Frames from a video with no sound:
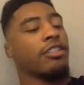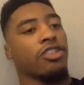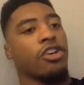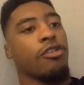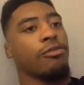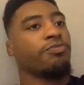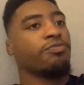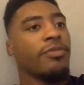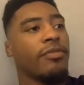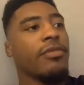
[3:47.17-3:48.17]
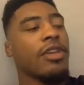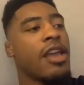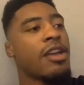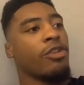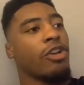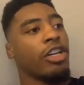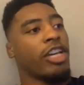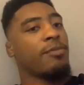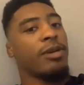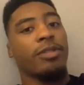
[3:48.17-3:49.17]
old, and we all came up
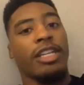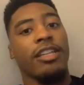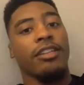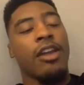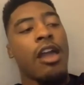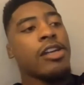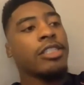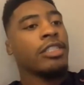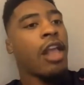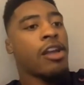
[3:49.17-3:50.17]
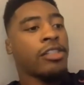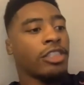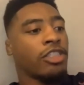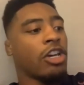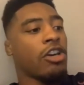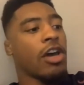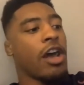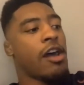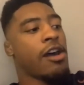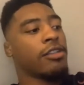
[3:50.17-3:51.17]
together.
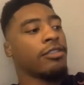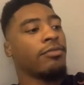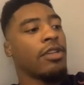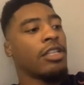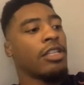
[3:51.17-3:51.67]
So it was